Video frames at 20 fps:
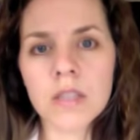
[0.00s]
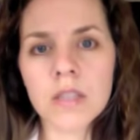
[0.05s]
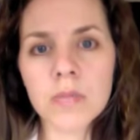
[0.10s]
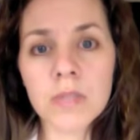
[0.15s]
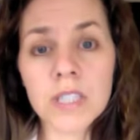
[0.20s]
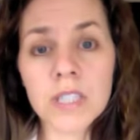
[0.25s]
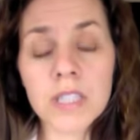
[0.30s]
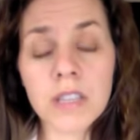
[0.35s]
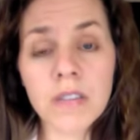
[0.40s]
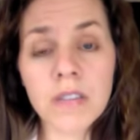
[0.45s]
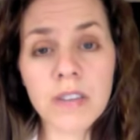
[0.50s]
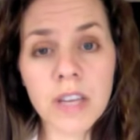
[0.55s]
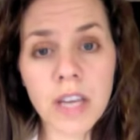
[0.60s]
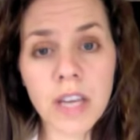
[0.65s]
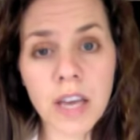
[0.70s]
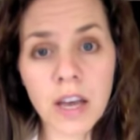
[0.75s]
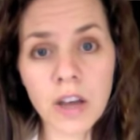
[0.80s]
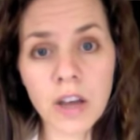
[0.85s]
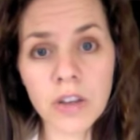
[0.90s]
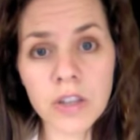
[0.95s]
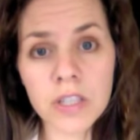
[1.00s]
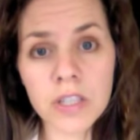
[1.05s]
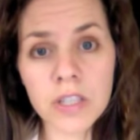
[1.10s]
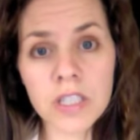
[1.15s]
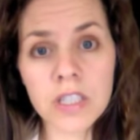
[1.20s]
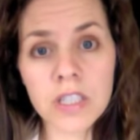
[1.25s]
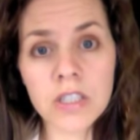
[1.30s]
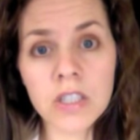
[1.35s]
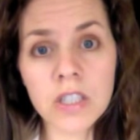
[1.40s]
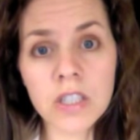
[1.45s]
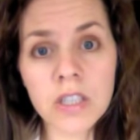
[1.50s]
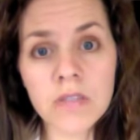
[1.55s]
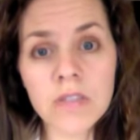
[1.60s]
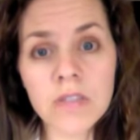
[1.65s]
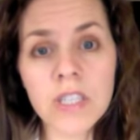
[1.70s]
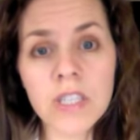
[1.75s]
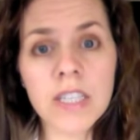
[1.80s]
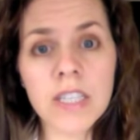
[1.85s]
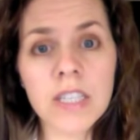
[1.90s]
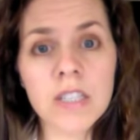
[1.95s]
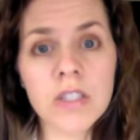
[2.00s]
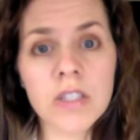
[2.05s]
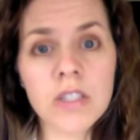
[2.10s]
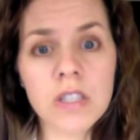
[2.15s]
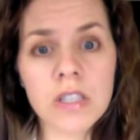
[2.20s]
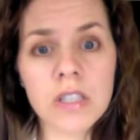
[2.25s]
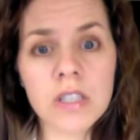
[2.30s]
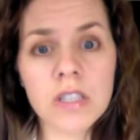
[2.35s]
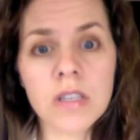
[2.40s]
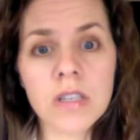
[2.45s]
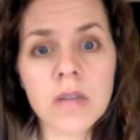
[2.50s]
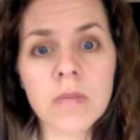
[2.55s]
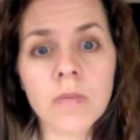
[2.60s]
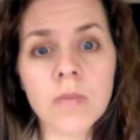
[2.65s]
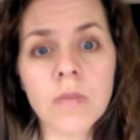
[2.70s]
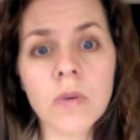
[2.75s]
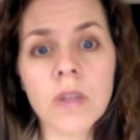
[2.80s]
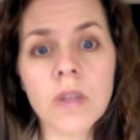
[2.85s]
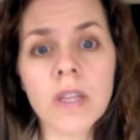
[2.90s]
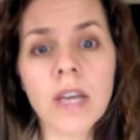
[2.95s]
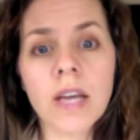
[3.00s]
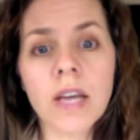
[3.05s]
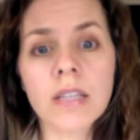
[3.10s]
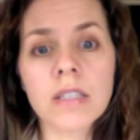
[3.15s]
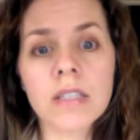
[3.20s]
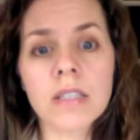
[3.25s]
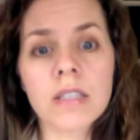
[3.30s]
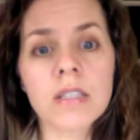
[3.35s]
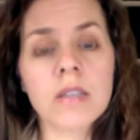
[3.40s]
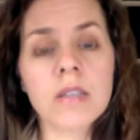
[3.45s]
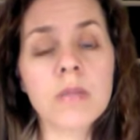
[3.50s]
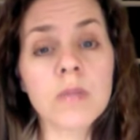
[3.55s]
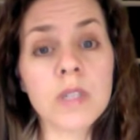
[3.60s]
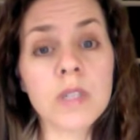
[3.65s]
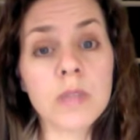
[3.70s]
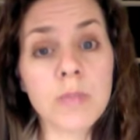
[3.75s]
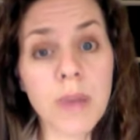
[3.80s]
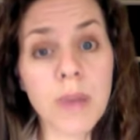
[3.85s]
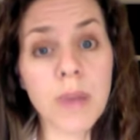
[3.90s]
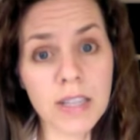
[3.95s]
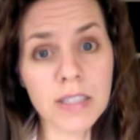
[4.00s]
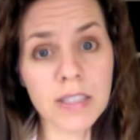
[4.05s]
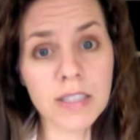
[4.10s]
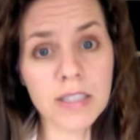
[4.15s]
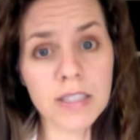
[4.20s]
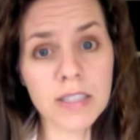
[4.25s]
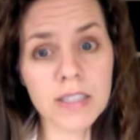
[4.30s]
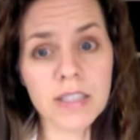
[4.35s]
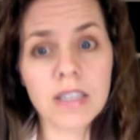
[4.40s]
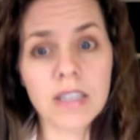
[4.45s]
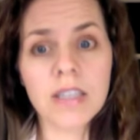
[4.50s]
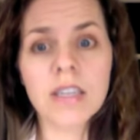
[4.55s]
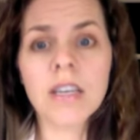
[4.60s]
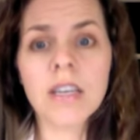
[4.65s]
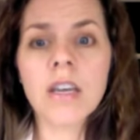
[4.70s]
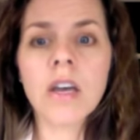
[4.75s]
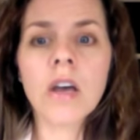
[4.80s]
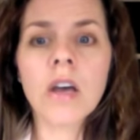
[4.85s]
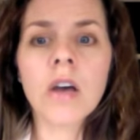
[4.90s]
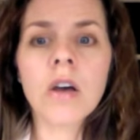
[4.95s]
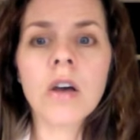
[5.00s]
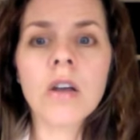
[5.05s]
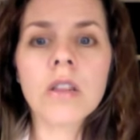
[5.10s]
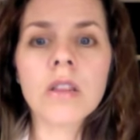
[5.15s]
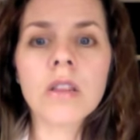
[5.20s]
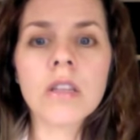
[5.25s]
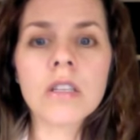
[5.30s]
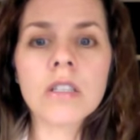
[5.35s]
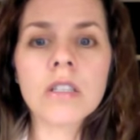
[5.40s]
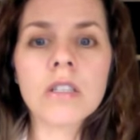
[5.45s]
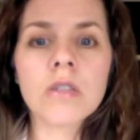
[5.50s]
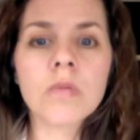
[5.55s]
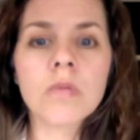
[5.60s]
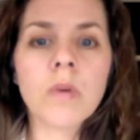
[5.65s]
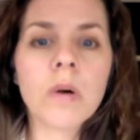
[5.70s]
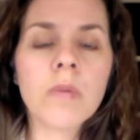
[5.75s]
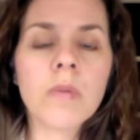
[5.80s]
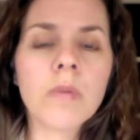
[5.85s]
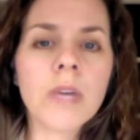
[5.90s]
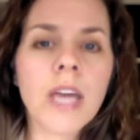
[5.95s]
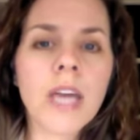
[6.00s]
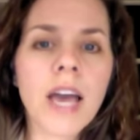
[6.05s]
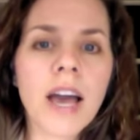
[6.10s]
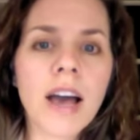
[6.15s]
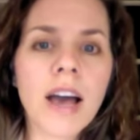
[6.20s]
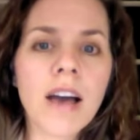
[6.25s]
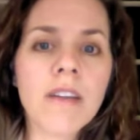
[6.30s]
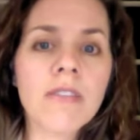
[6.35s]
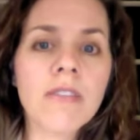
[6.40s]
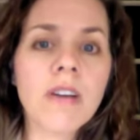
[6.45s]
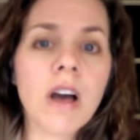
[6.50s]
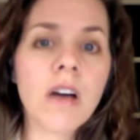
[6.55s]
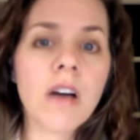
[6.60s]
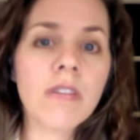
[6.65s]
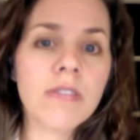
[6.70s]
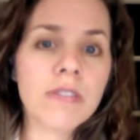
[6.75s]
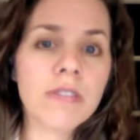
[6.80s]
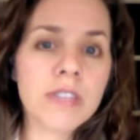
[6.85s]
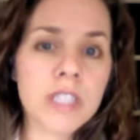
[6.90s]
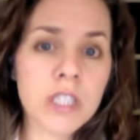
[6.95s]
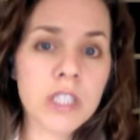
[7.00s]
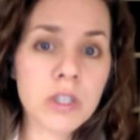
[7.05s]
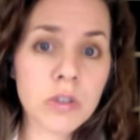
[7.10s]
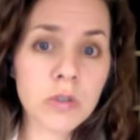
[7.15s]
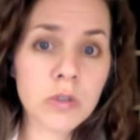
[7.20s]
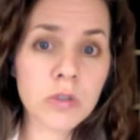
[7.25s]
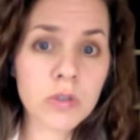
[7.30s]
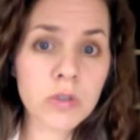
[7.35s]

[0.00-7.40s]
Specific health is achieved in each system when that system is balanced. This is when we have a physical